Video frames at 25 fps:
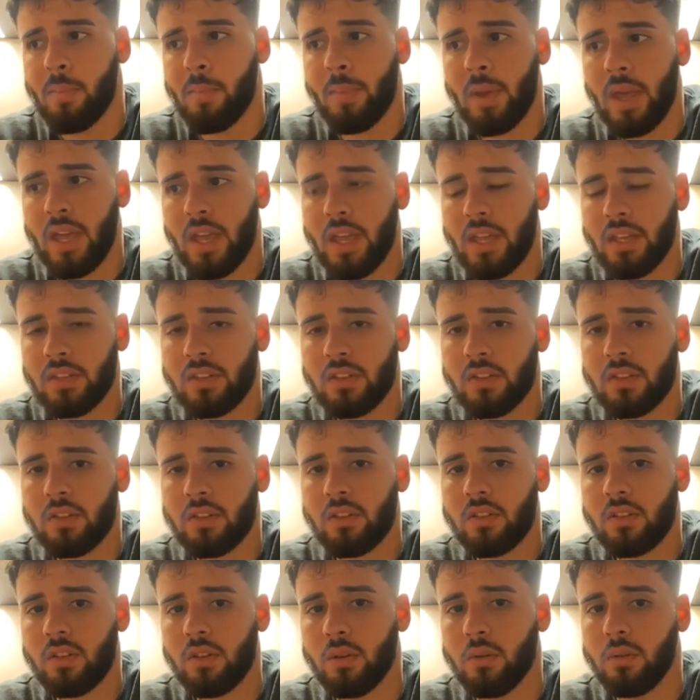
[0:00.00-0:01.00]
past
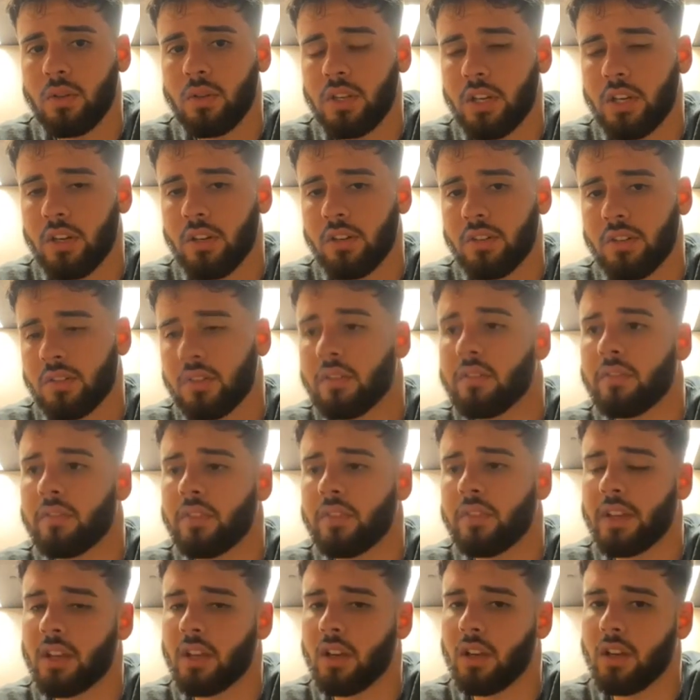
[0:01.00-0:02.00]
2 years of
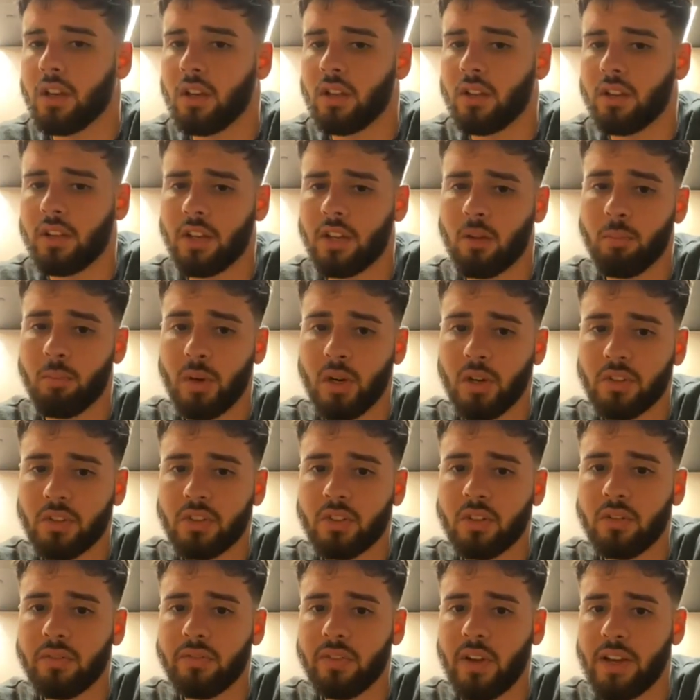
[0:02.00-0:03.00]
like a
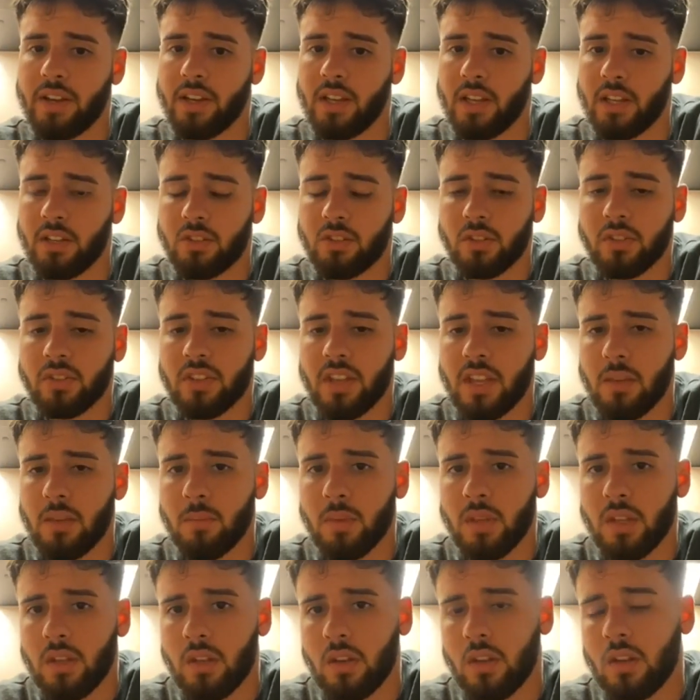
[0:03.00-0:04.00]
personal financial
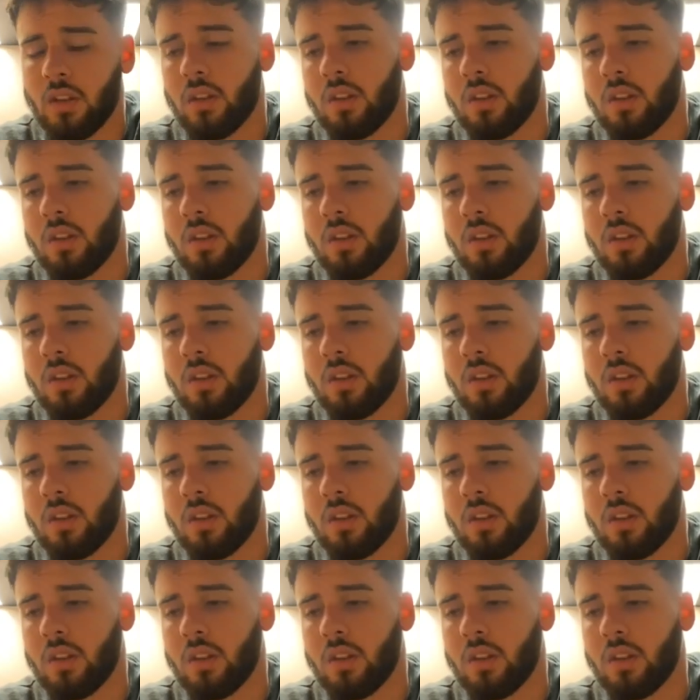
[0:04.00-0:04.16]
statement.